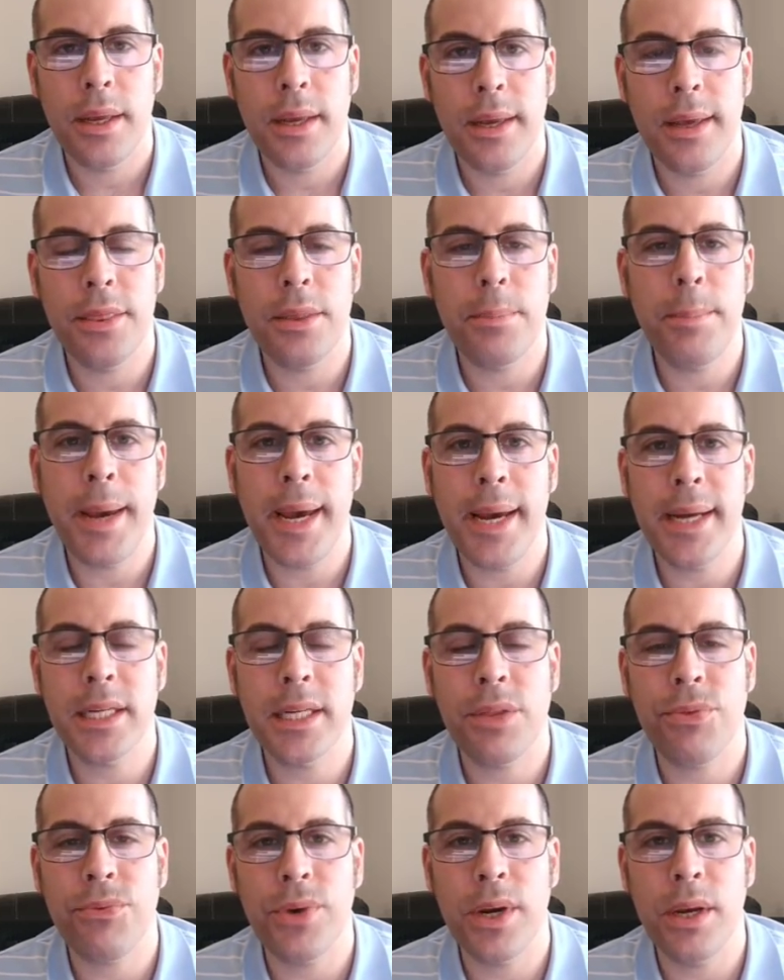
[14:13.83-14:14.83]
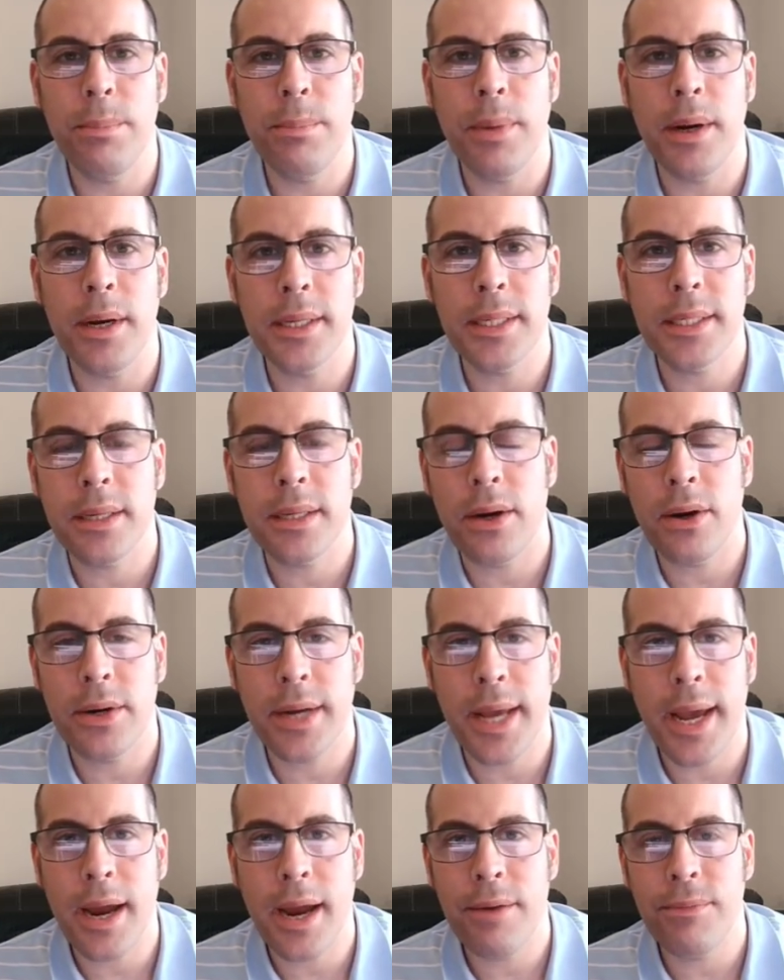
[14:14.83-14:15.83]
in the past three months
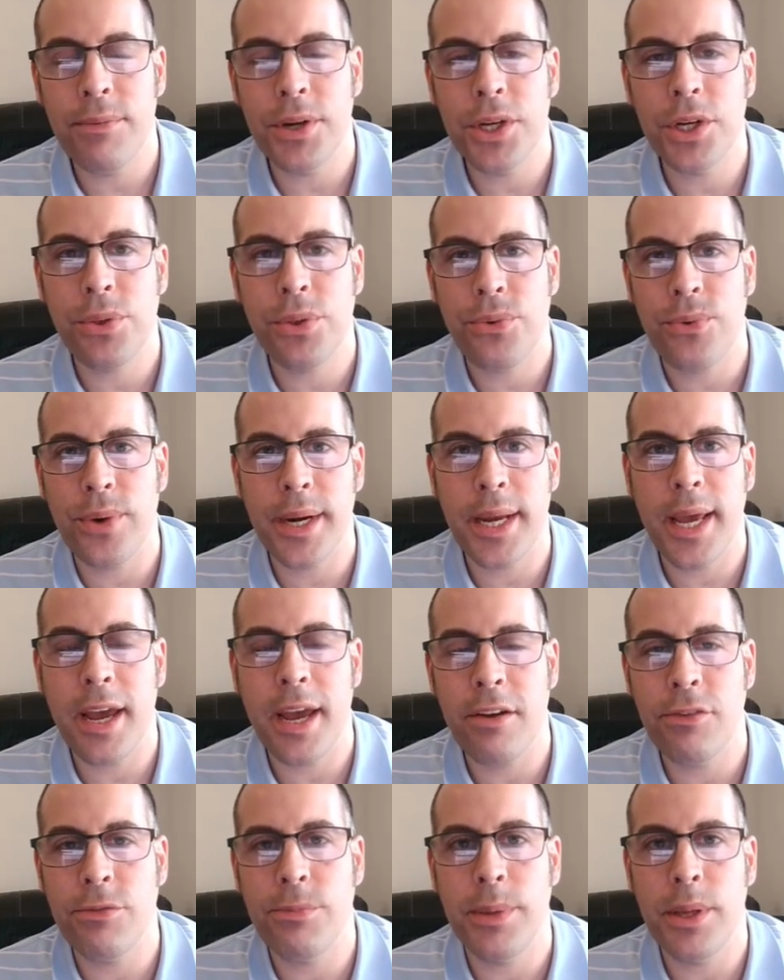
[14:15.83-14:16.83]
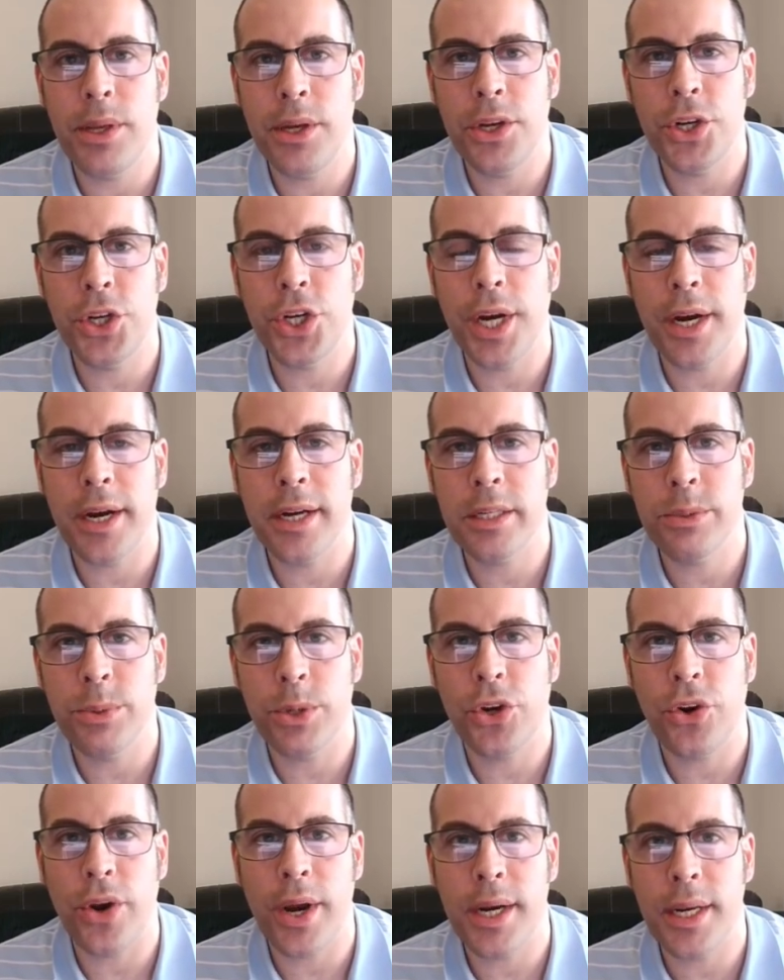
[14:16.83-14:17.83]
on average 3.5 million shares were
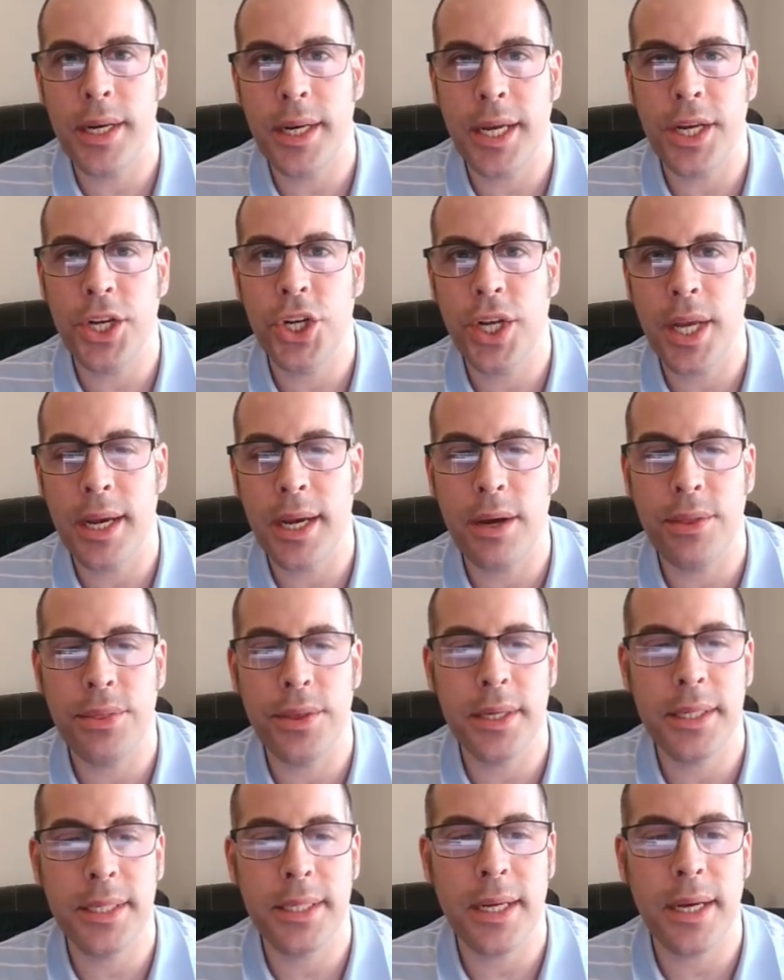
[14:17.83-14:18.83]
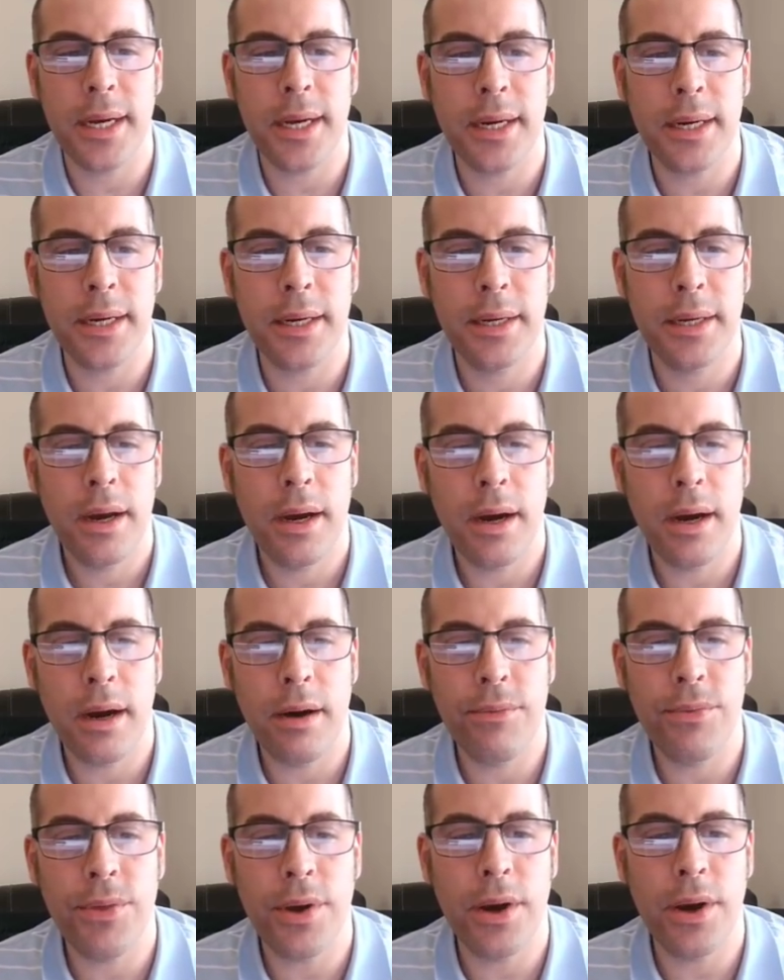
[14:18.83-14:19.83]
traded each day on this stock
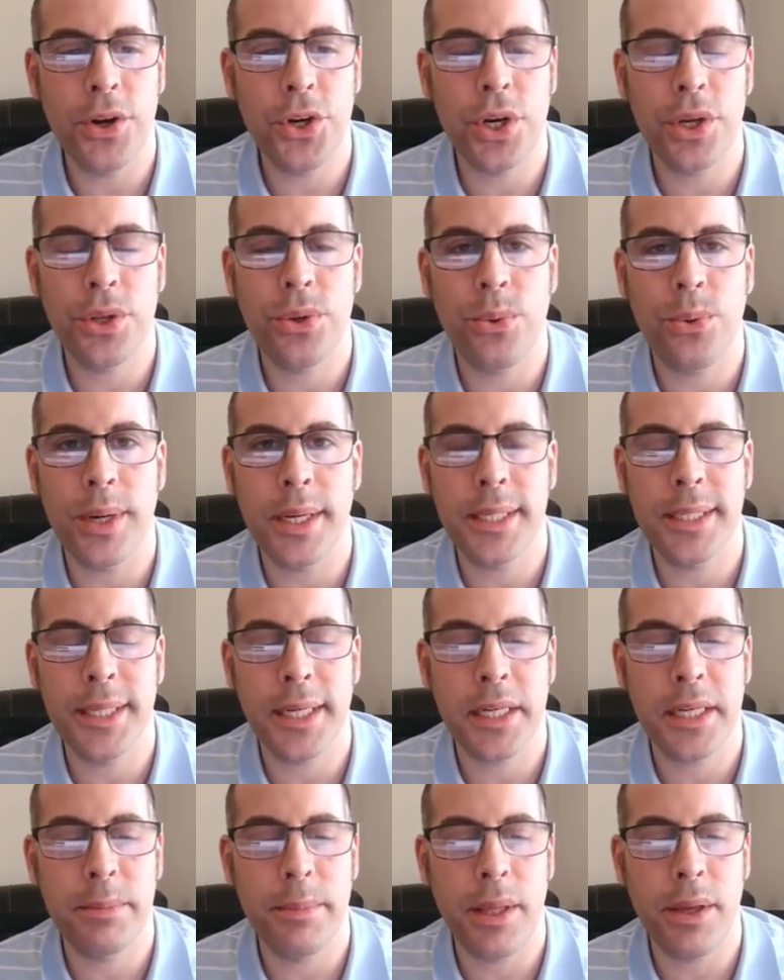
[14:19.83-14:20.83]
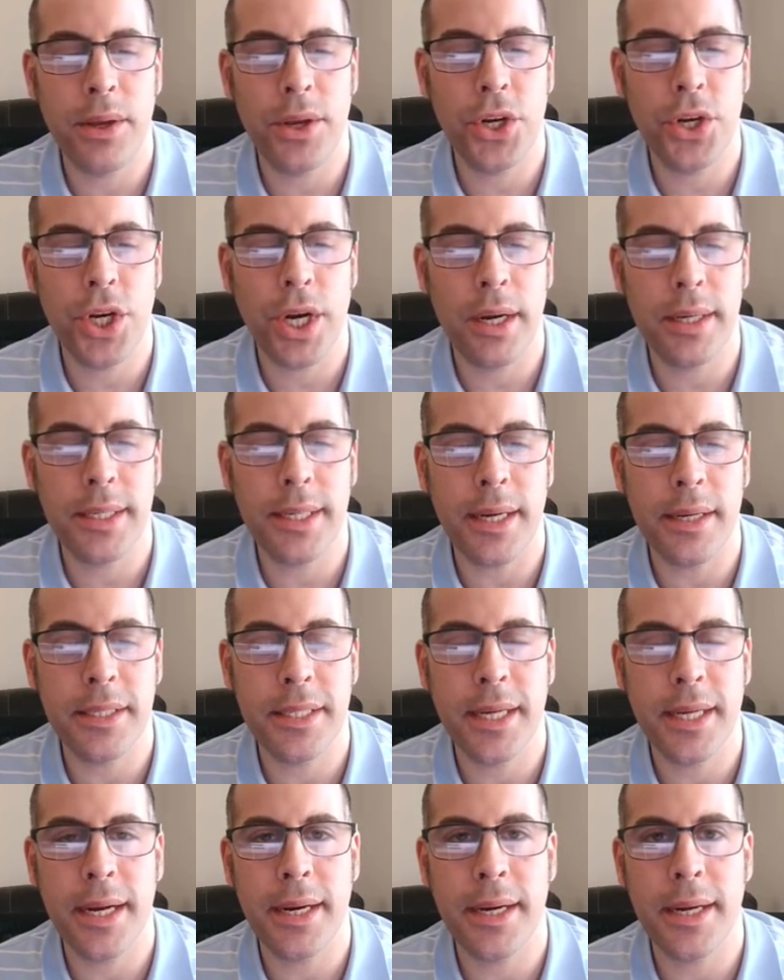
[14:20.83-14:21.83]
of the 126 million shares
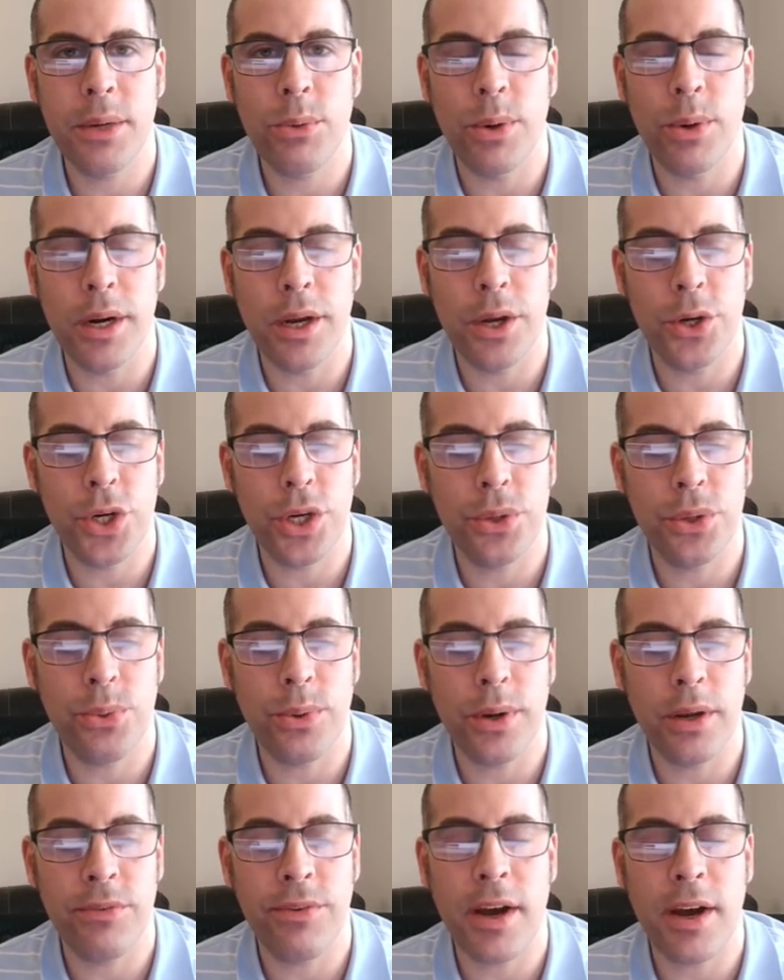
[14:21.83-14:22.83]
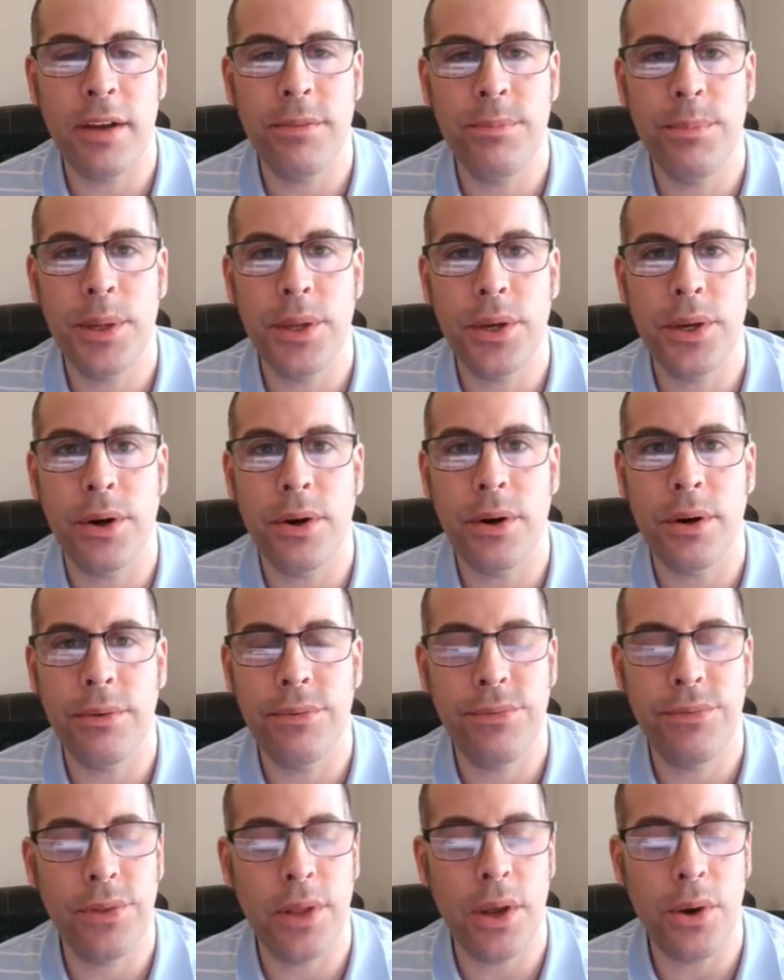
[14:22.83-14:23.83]
outstanding, 125 million are
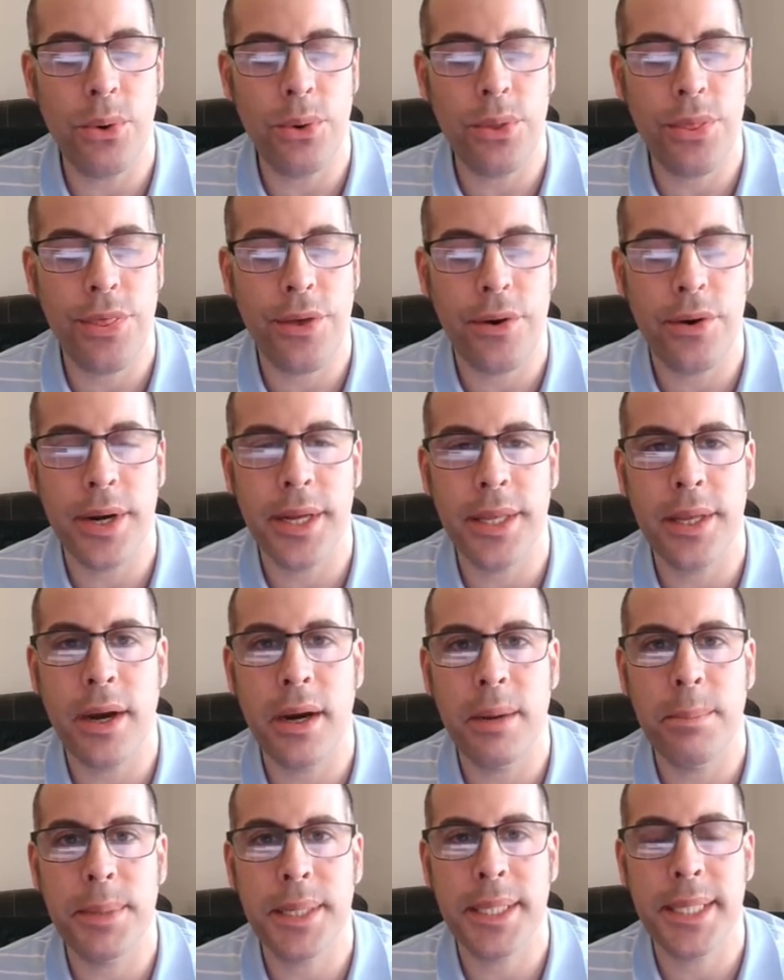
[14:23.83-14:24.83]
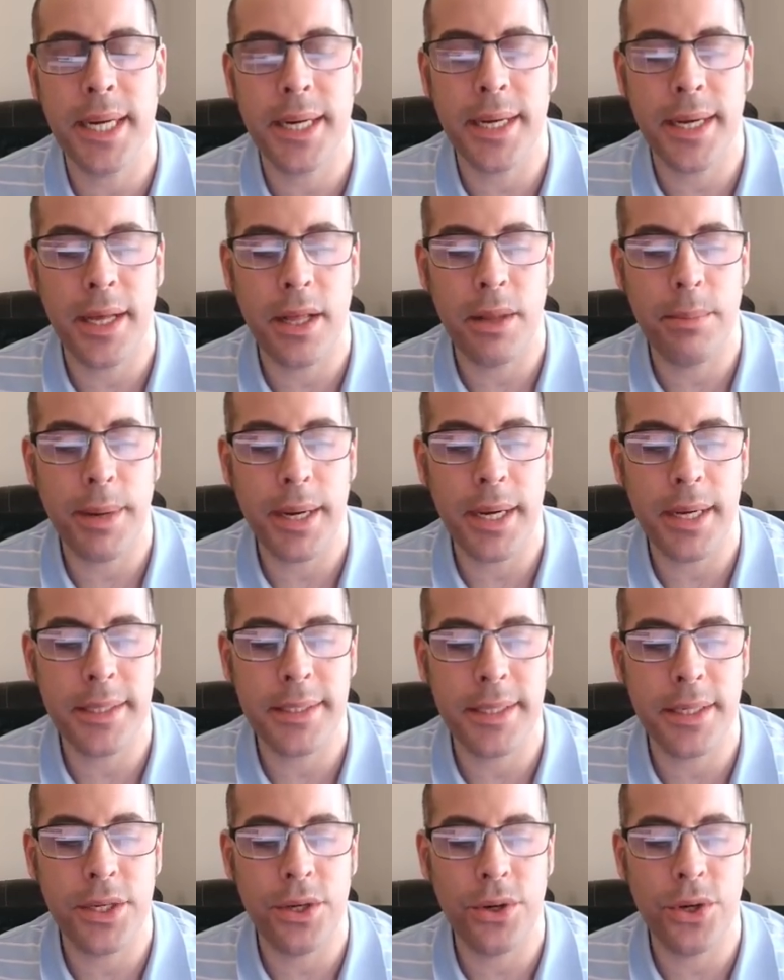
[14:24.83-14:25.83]
on float, 39% are held by
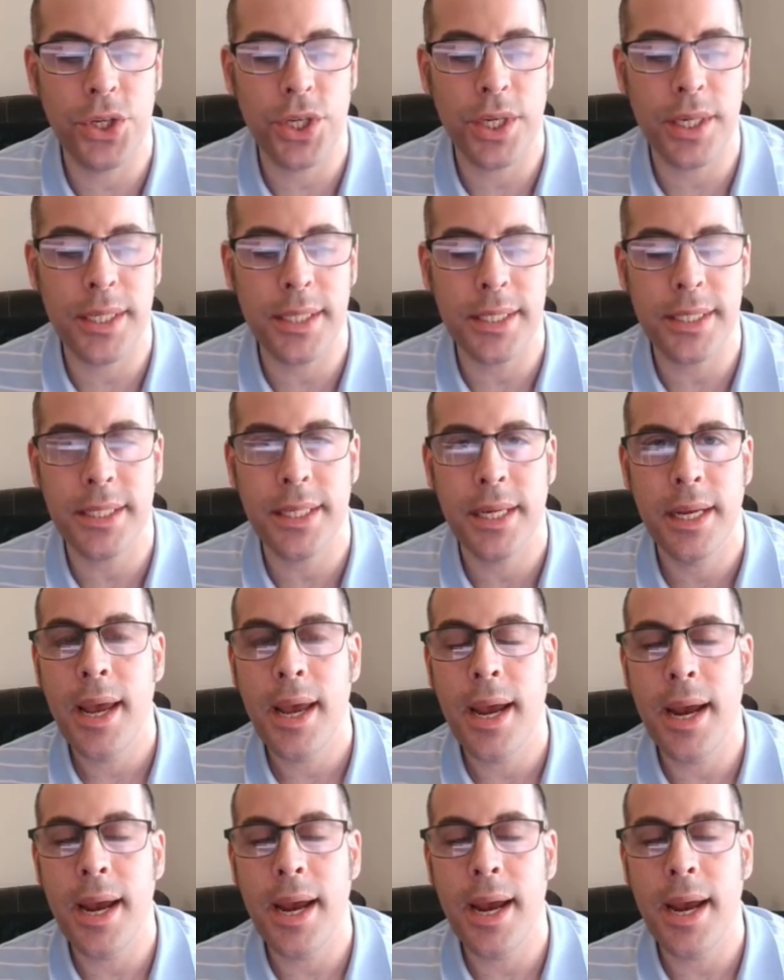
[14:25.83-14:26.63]
institutions,